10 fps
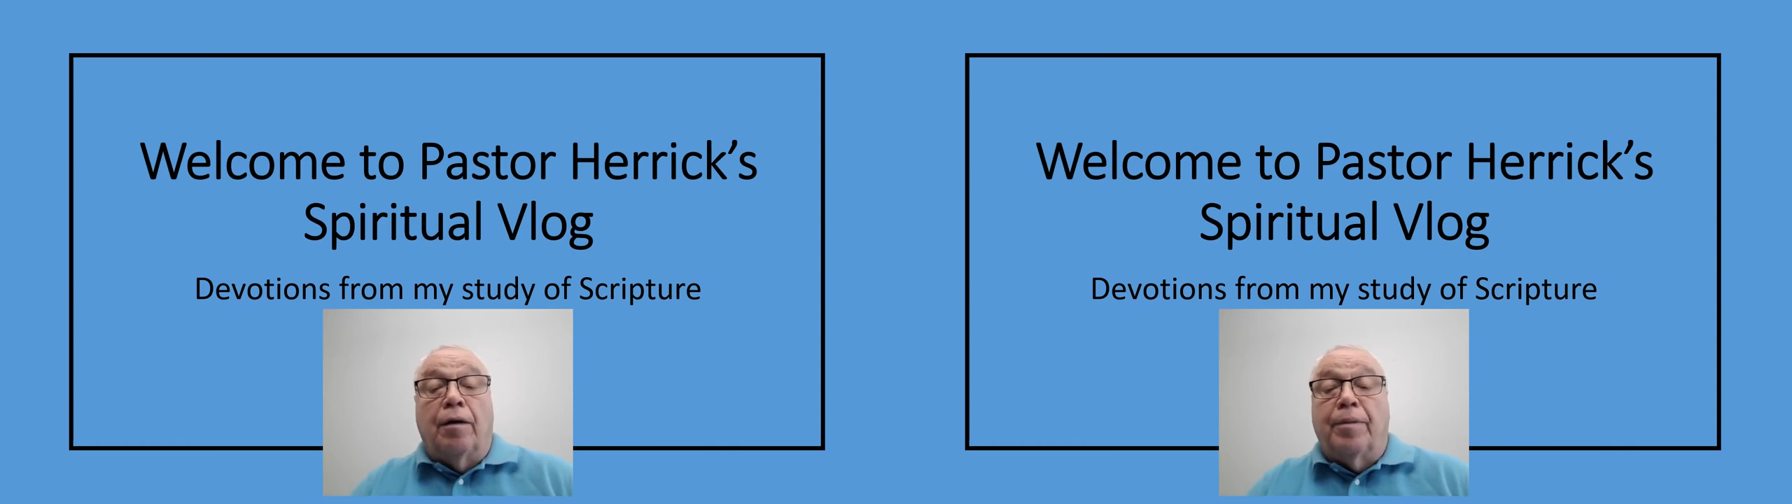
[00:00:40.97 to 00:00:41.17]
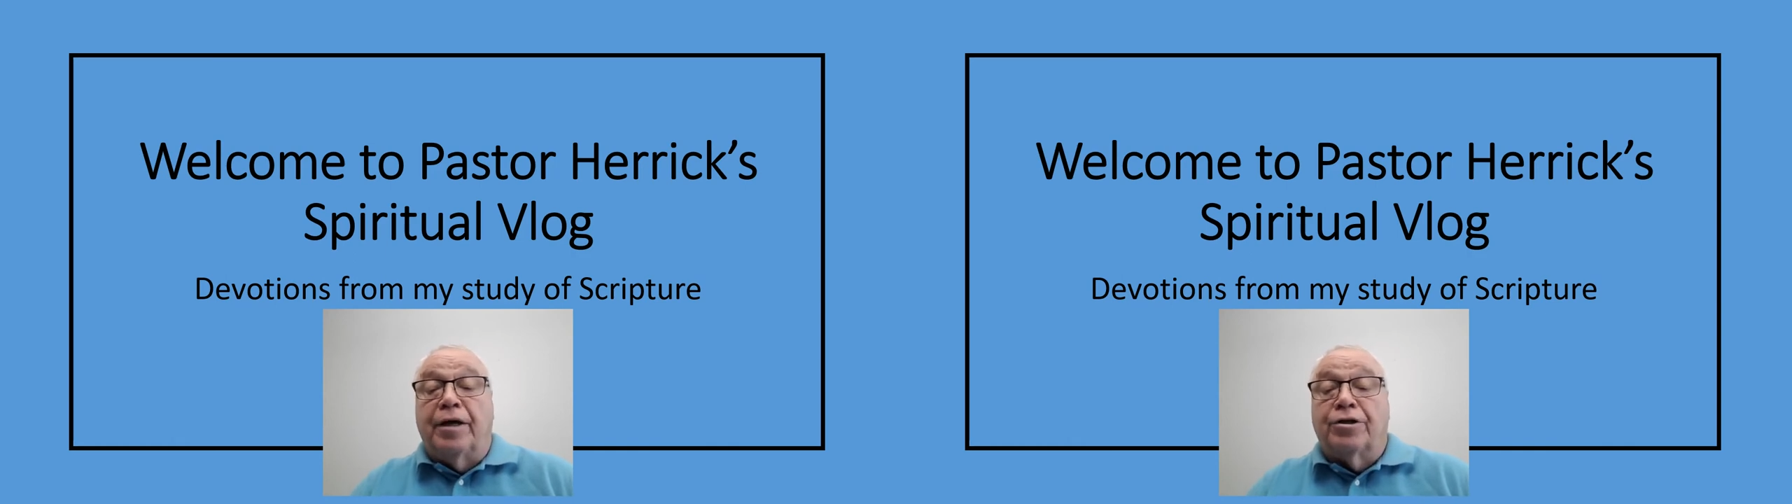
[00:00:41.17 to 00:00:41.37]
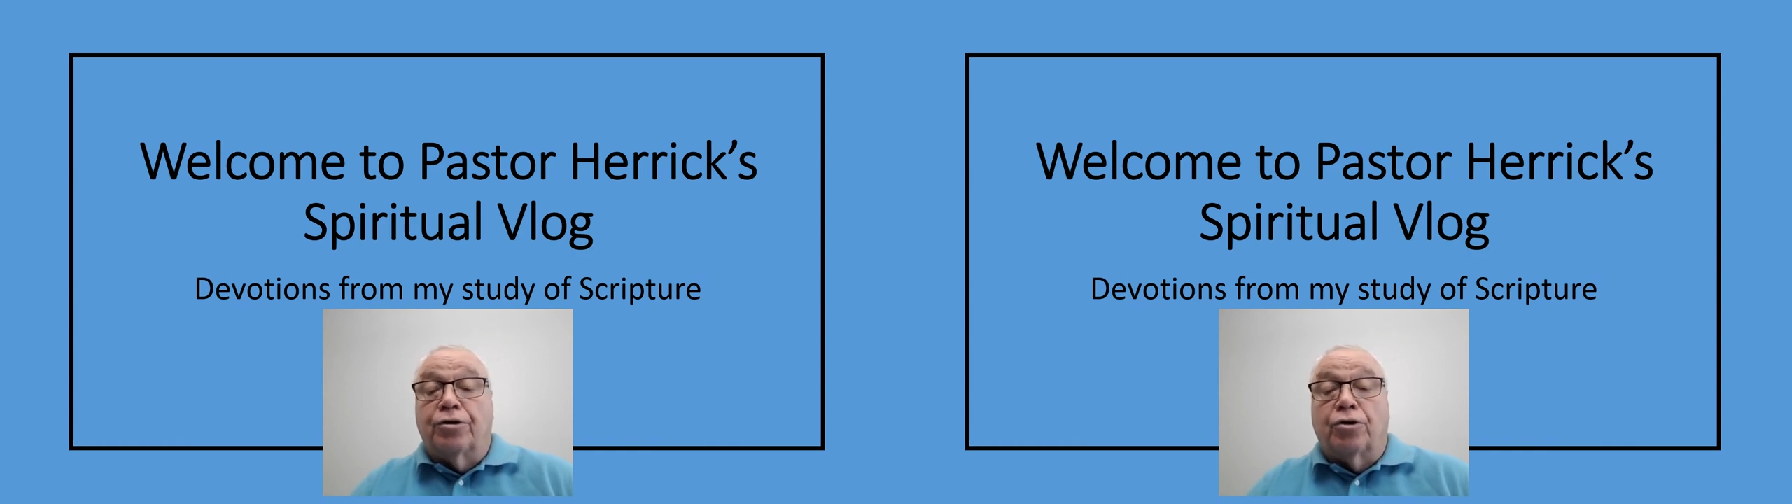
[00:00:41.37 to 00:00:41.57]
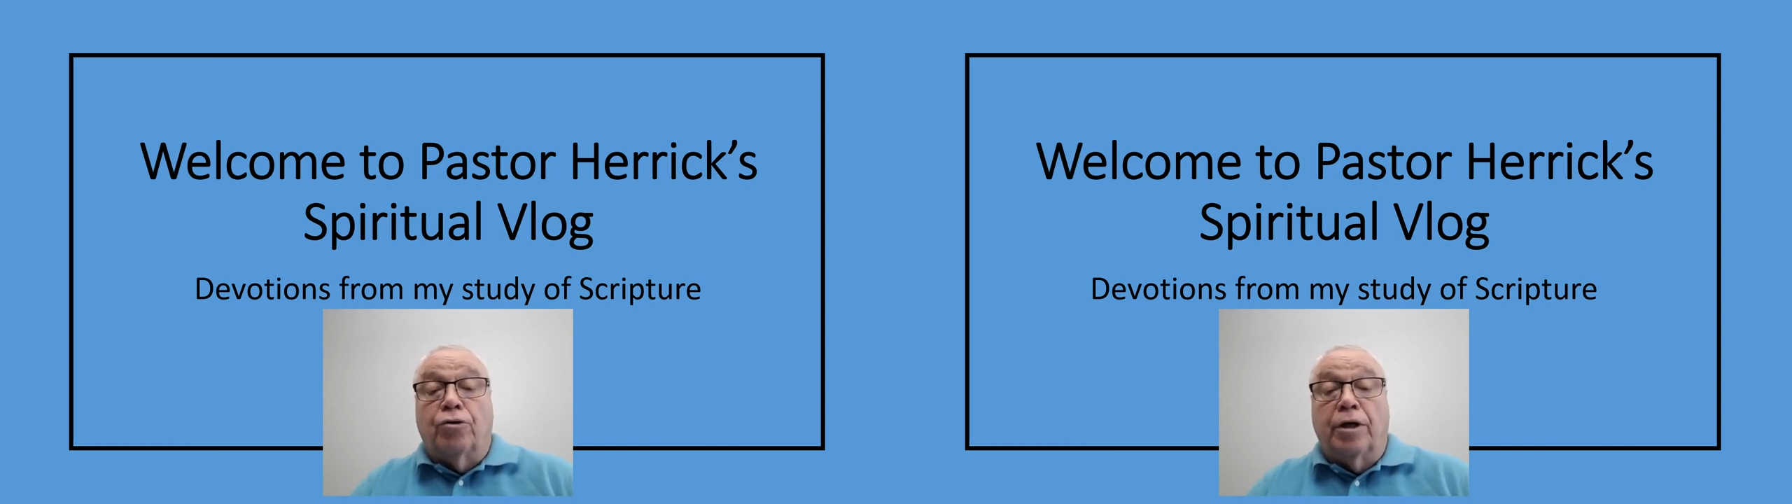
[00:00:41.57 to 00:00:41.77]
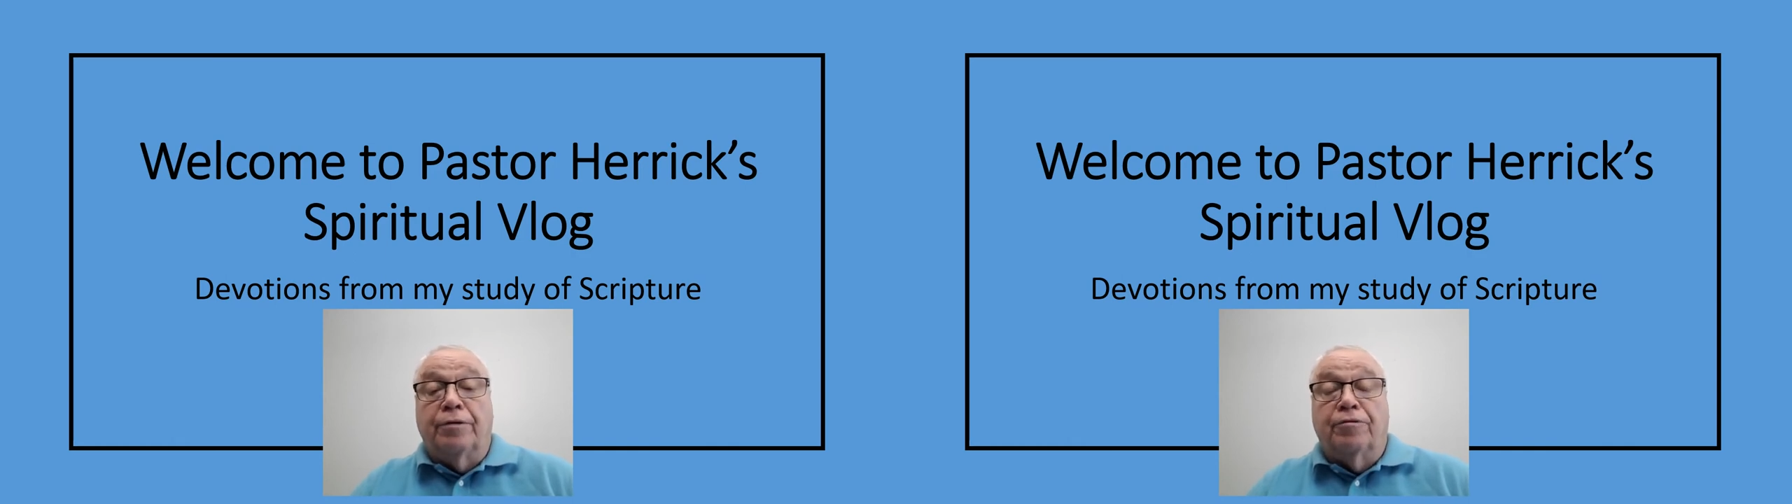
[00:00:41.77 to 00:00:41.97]
Pastor
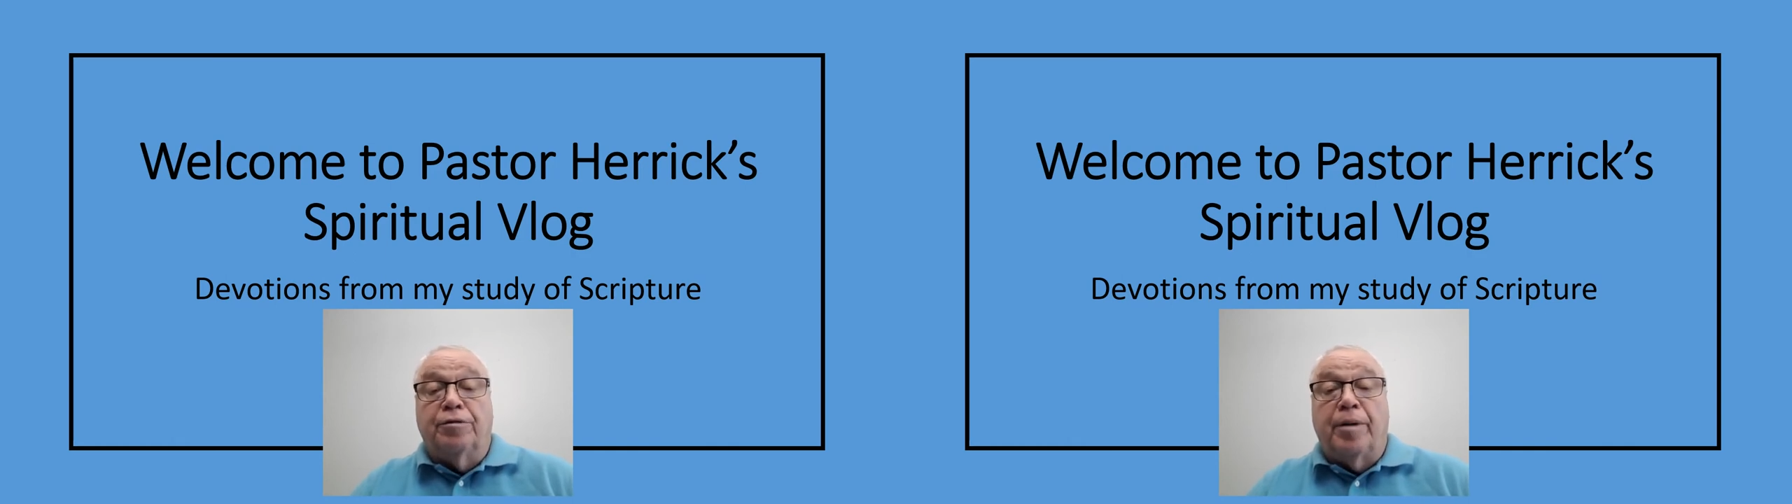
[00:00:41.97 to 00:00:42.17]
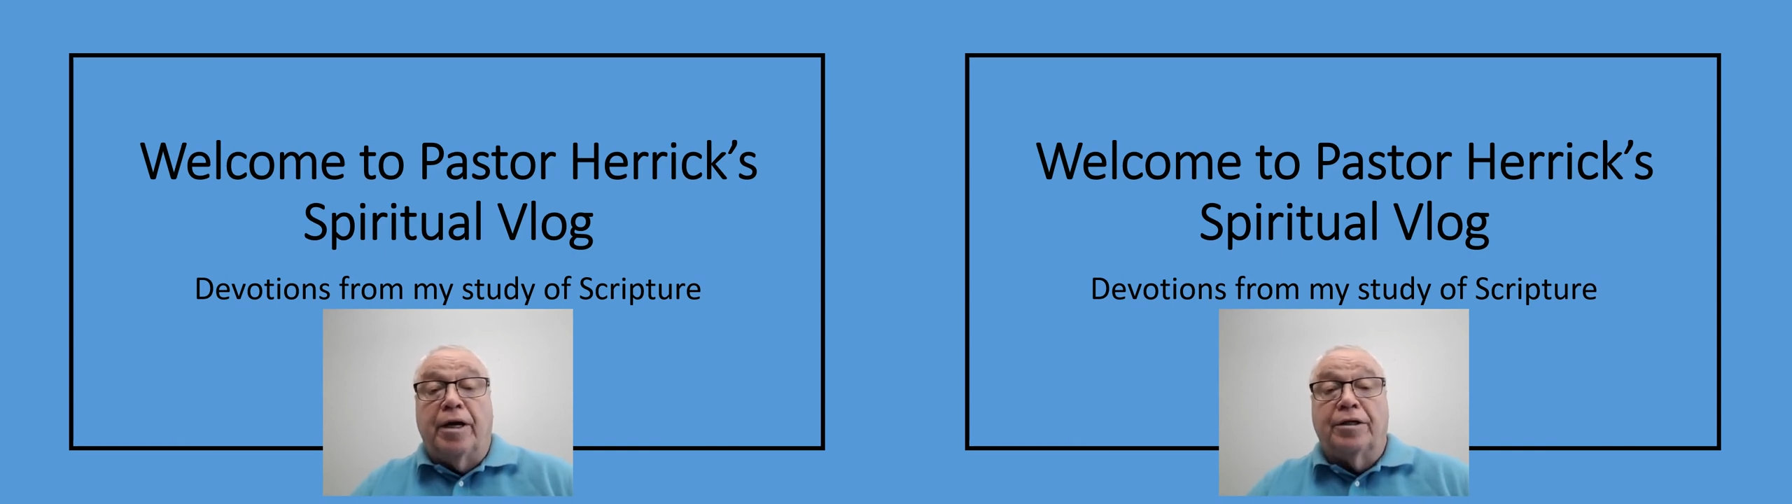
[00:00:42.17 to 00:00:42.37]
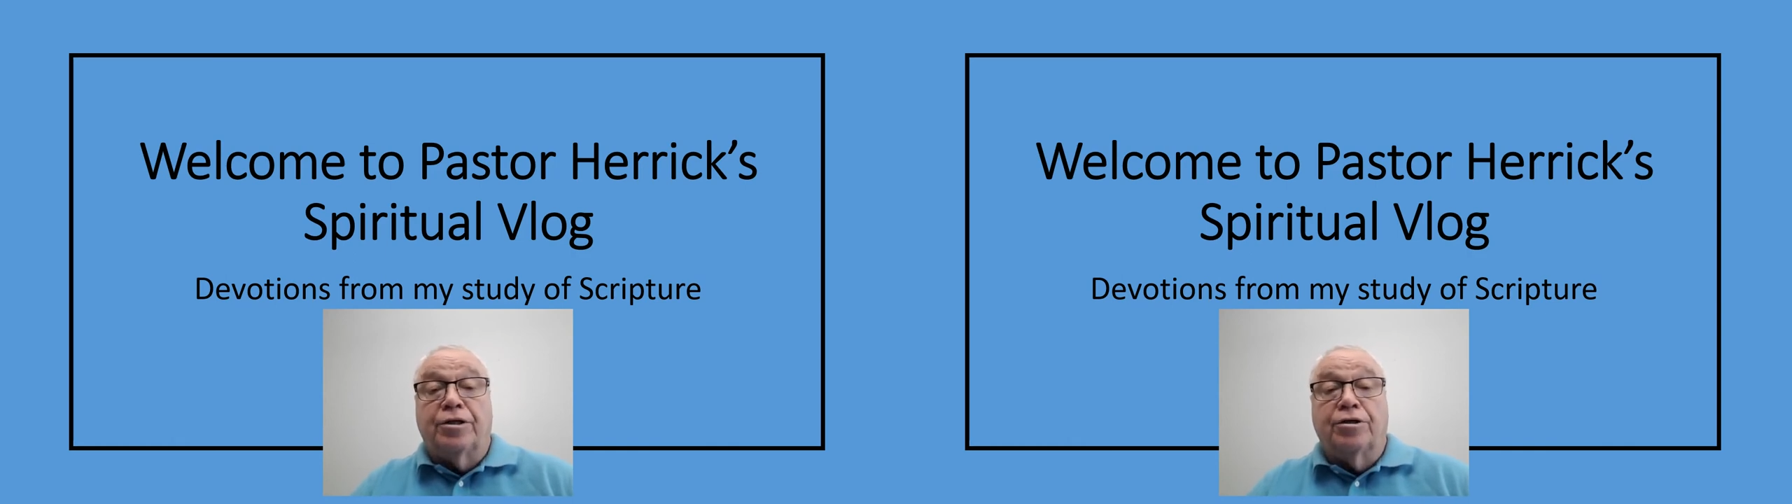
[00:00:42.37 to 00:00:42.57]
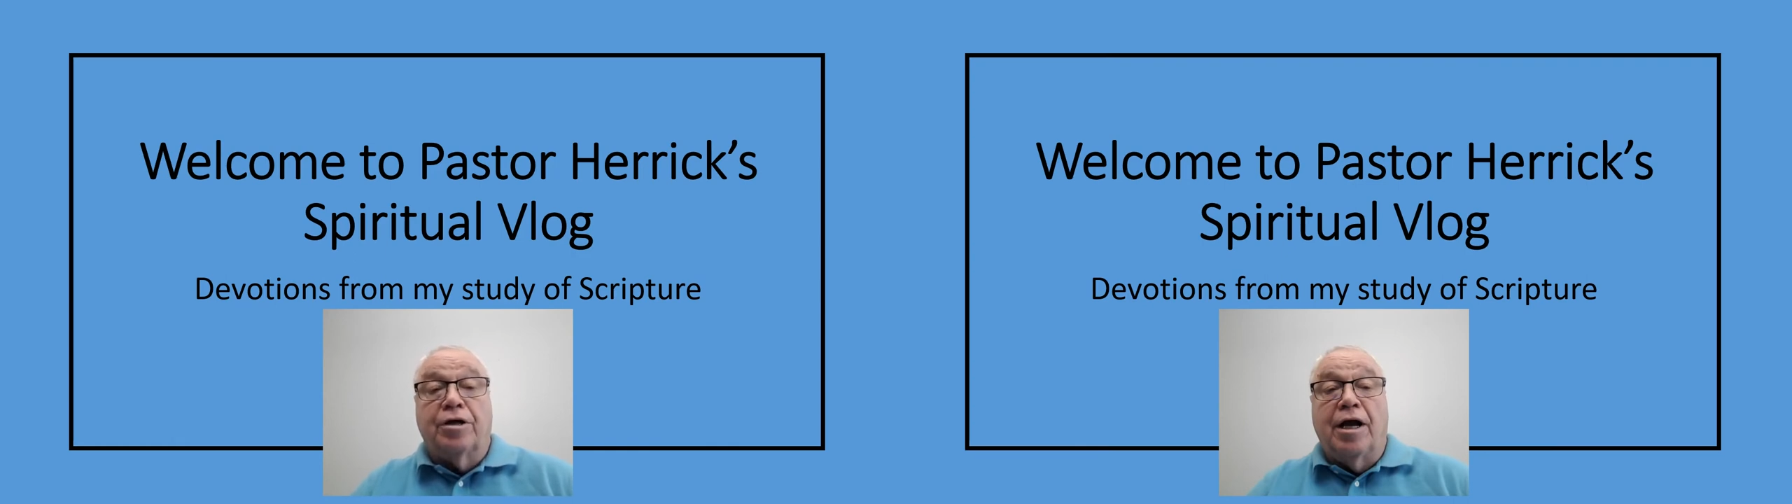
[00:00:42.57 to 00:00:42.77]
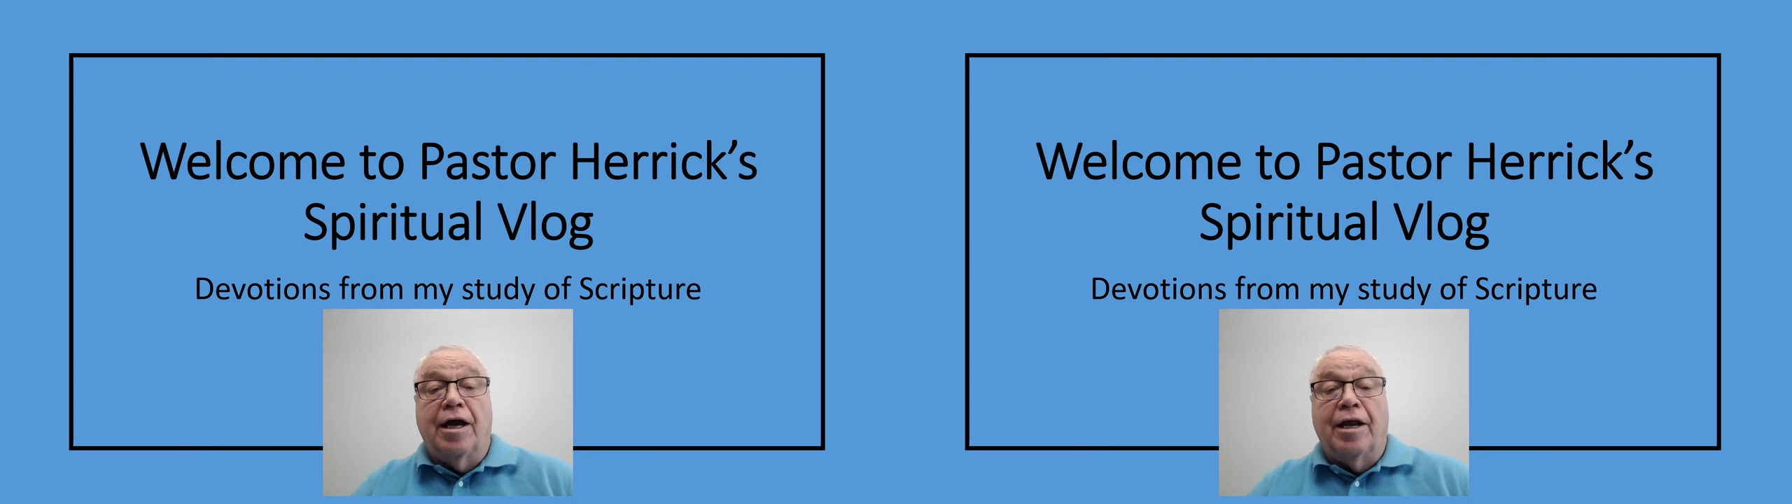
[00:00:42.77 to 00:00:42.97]
Coyne was
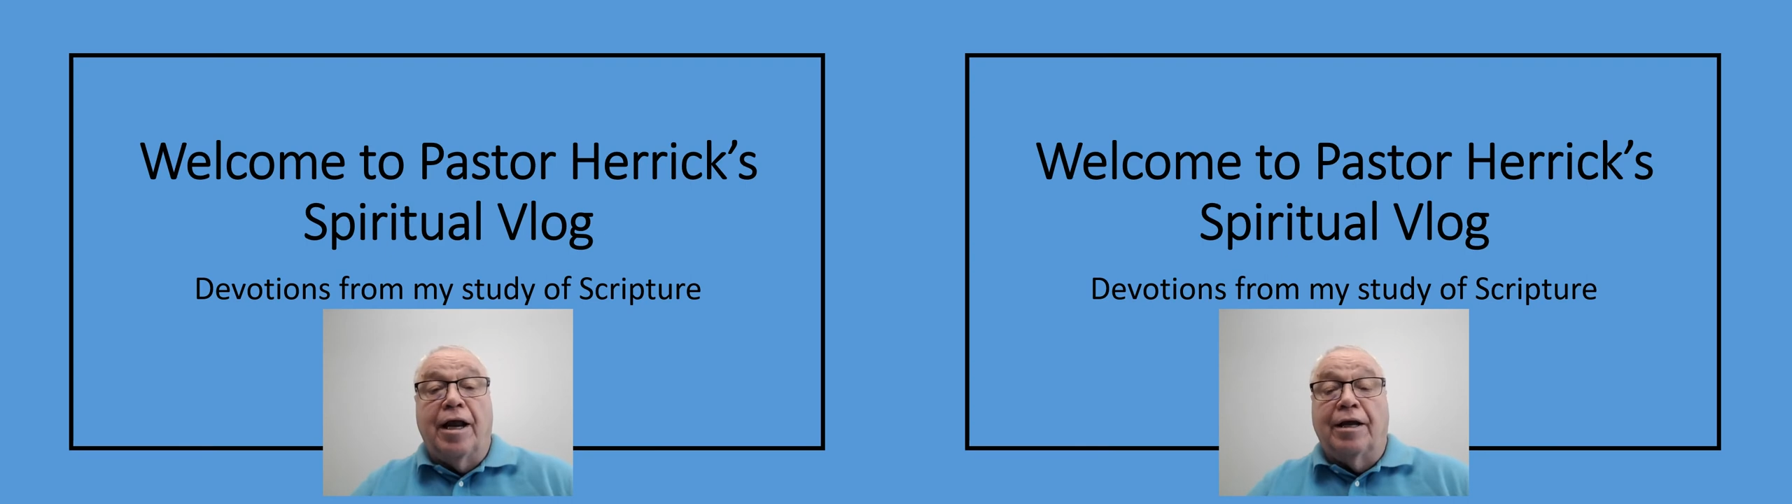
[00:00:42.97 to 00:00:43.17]
pastor at